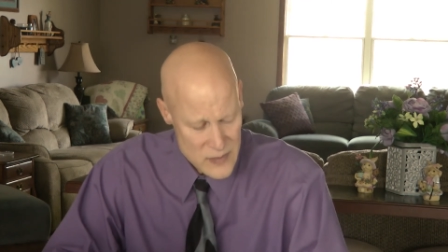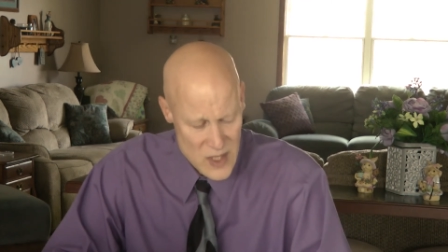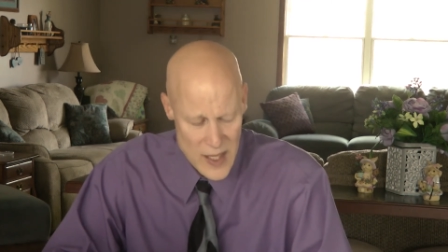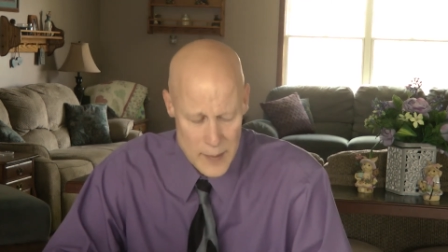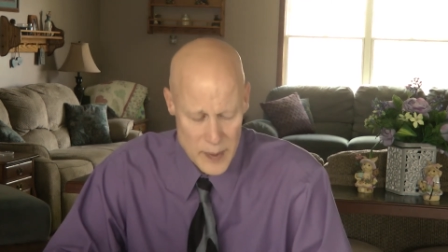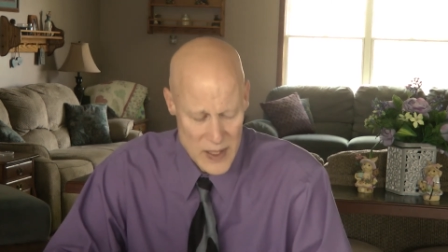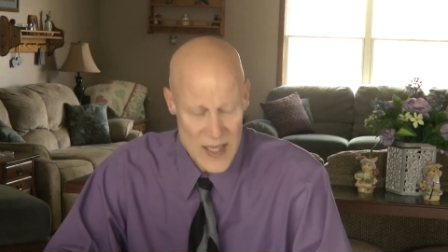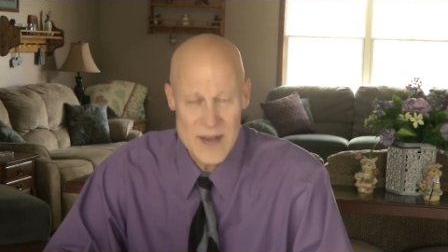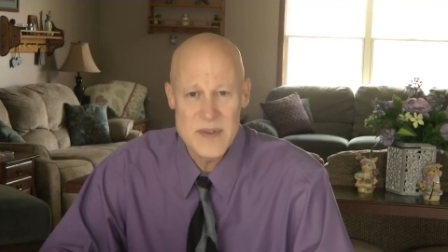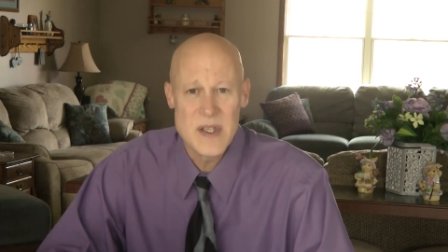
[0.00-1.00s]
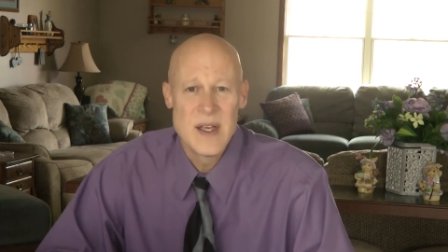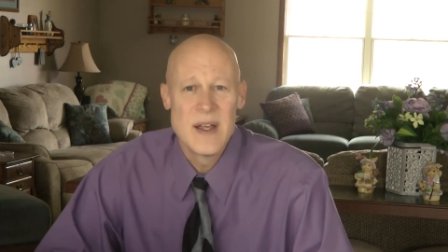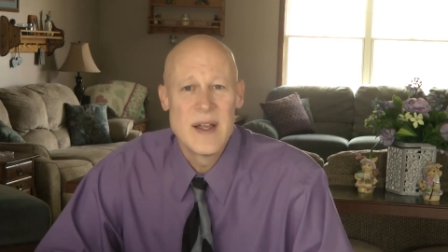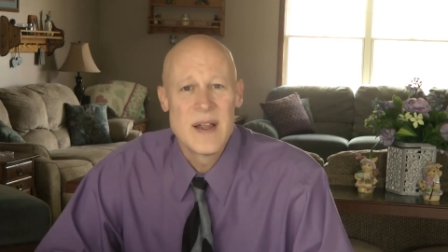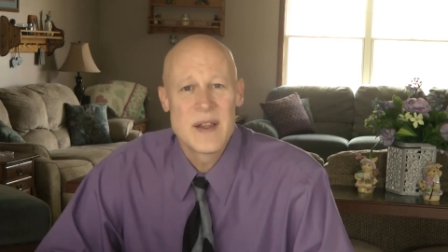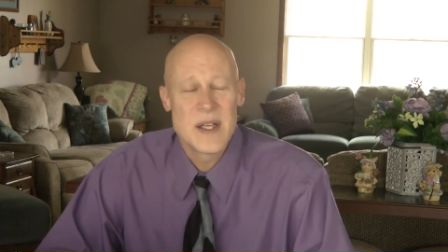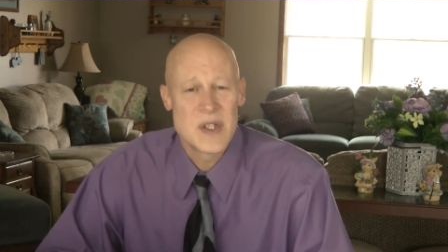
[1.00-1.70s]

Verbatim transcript: He believes that